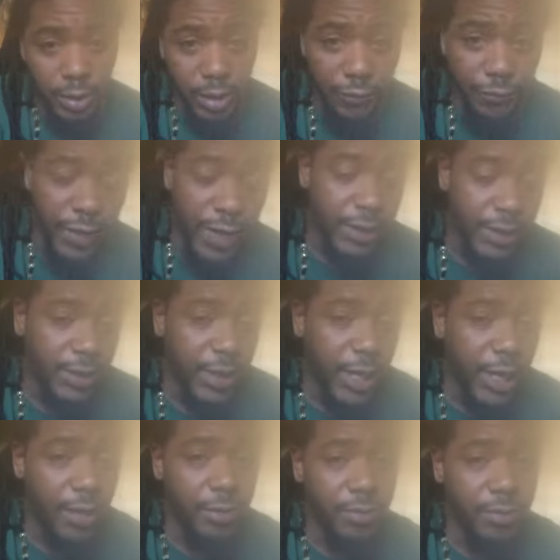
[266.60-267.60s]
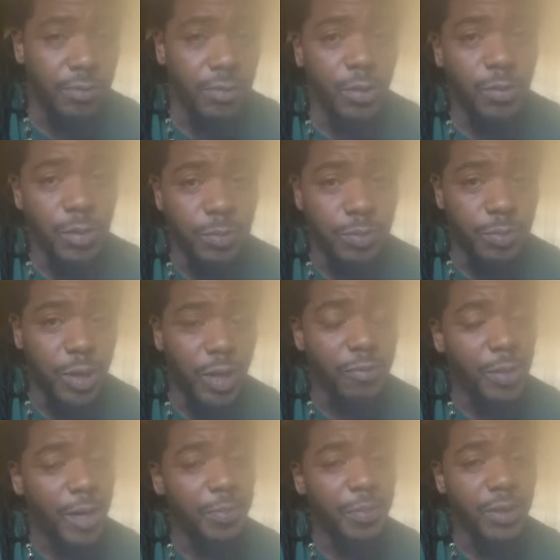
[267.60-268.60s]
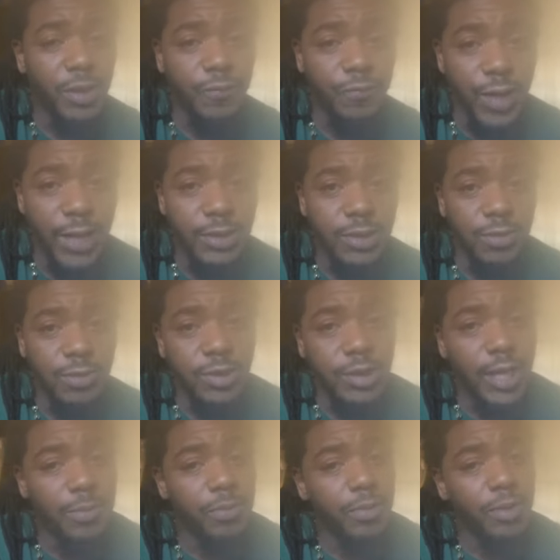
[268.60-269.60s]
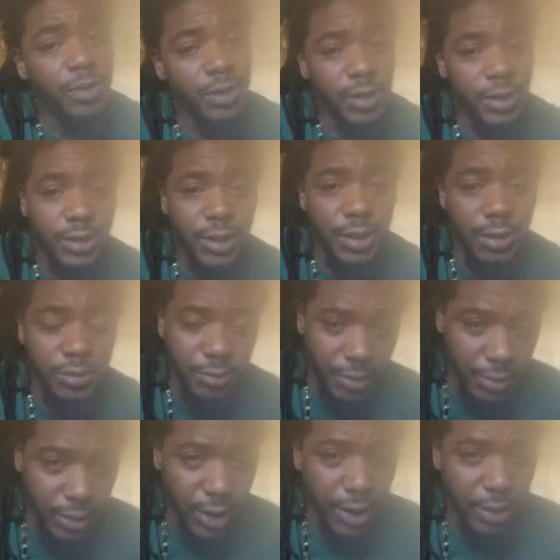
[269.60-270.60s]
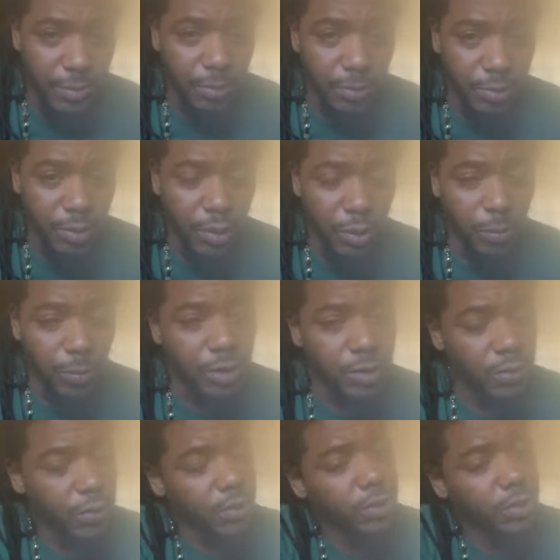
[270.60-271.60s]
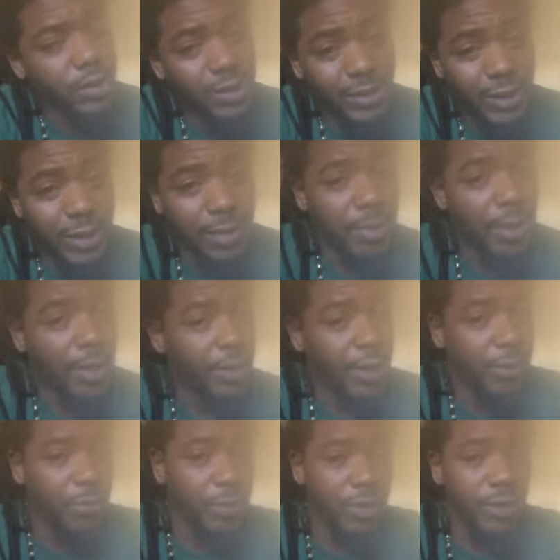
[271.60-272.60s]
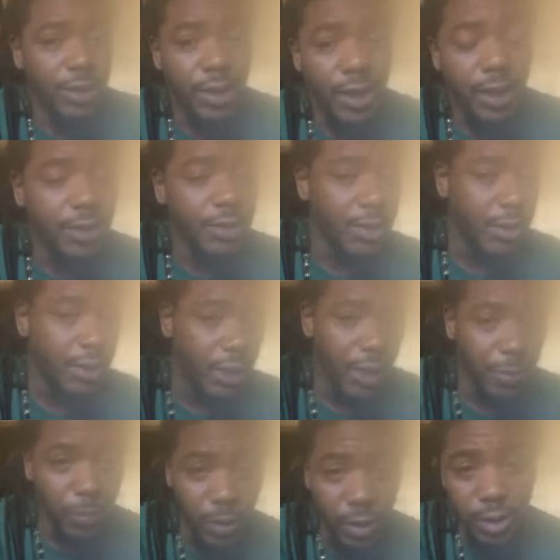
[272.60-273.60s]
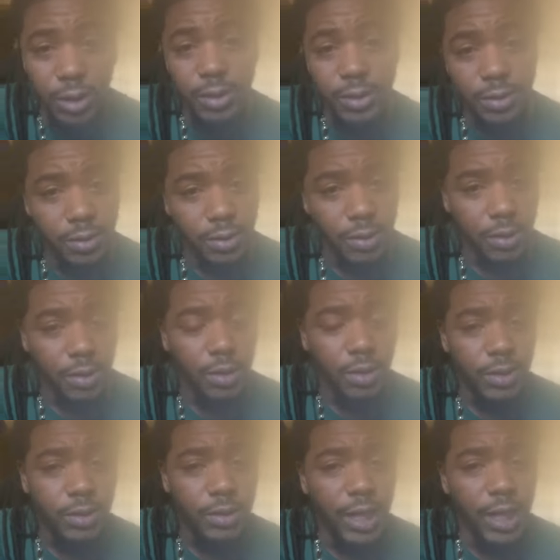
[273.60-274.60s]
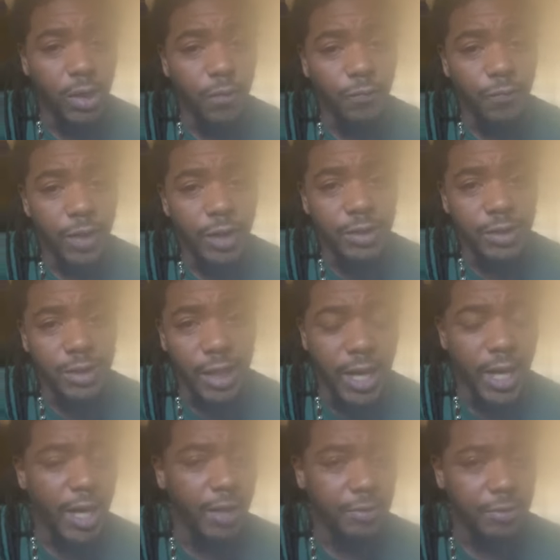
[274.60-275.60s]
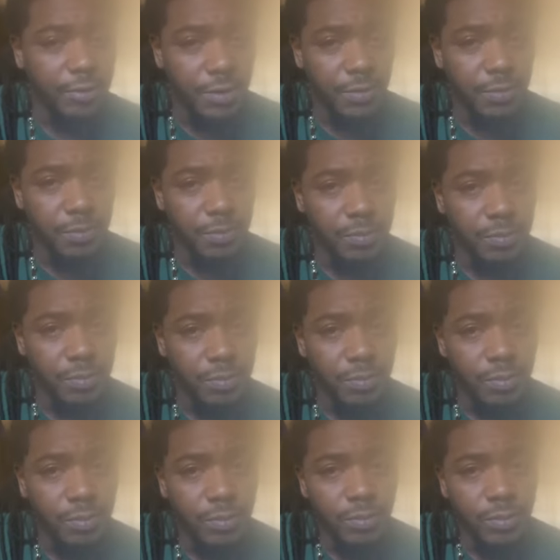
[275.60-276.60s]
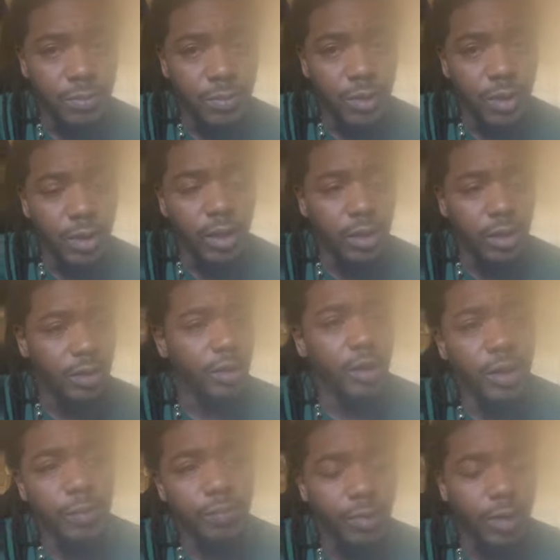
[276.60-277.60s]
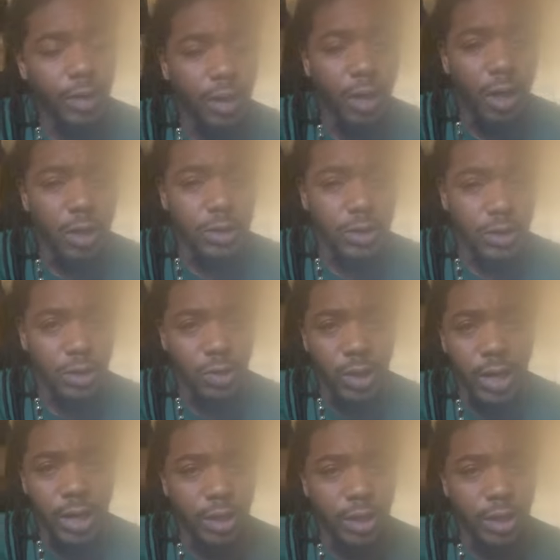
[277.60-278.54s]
the facts can't, when everybody put the facts on the table and the details on the table and the resources, it seemed like that was the case, that they would sacrifice lives and cause a